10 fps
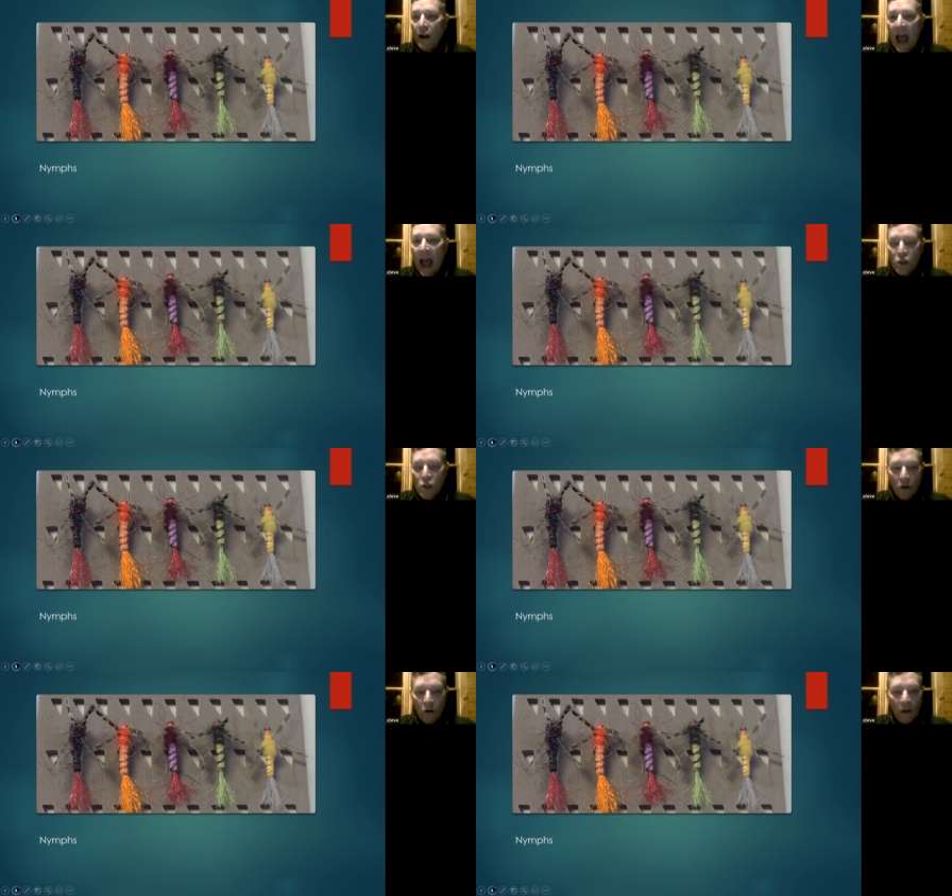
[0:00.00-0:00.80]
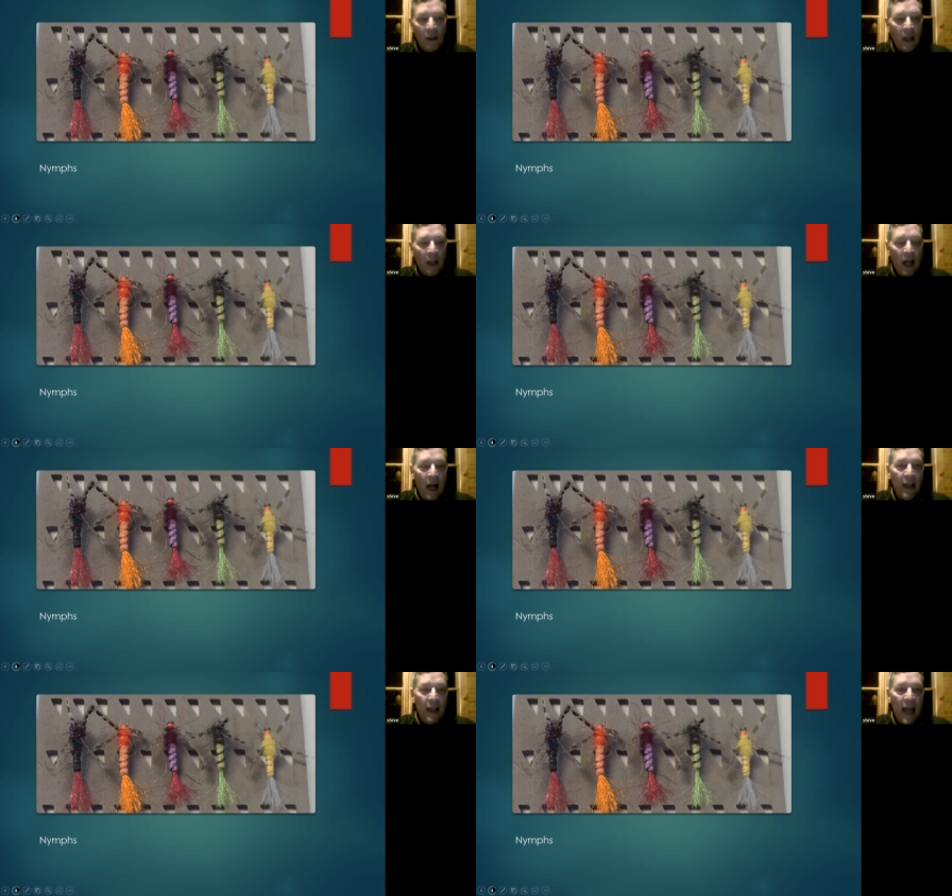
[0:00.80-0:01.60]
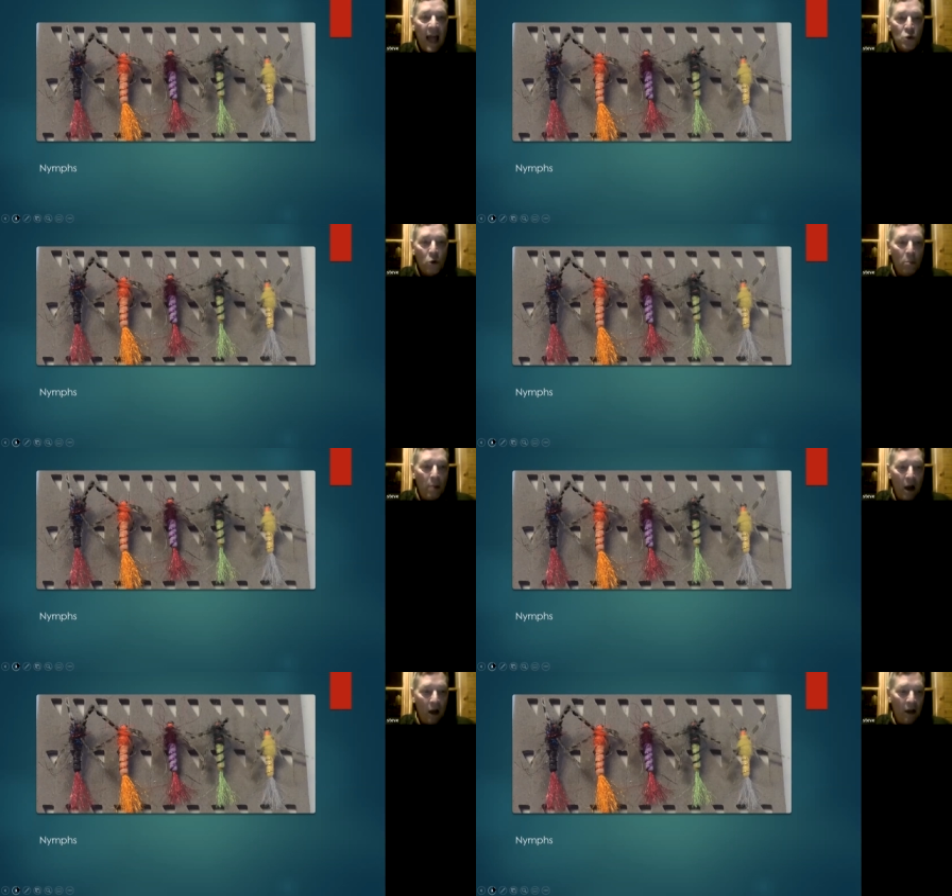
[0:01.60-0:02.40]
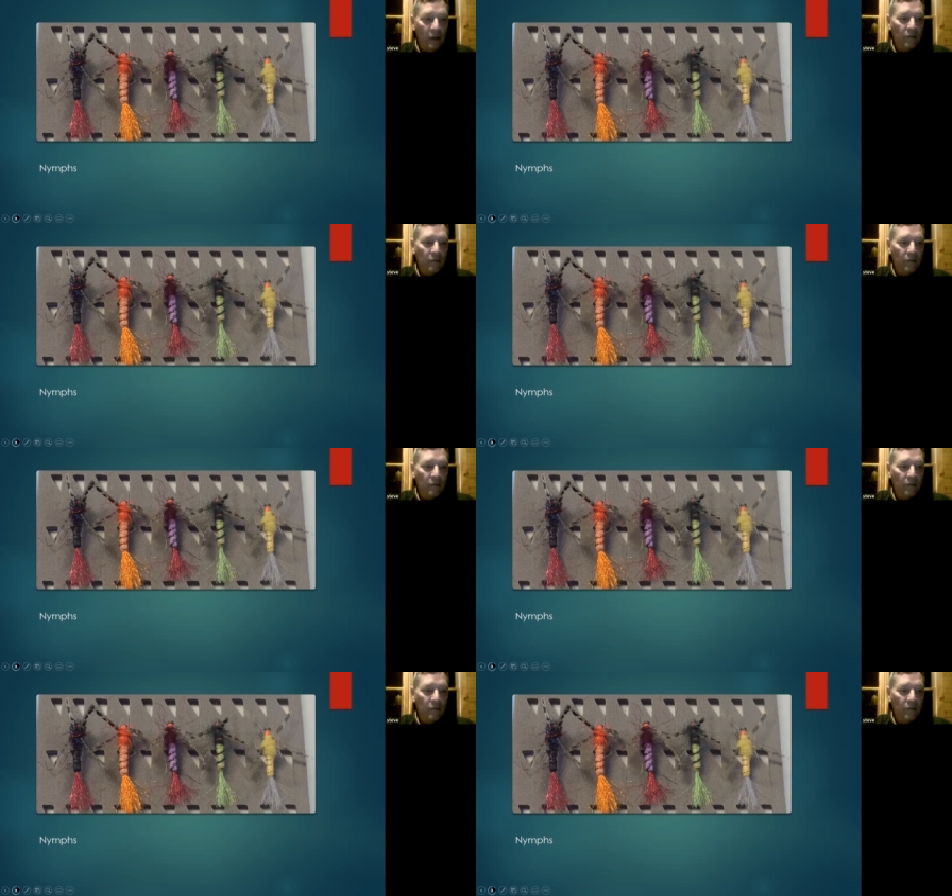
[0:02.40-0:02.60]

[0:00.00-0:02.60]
natural, uh, natural bug.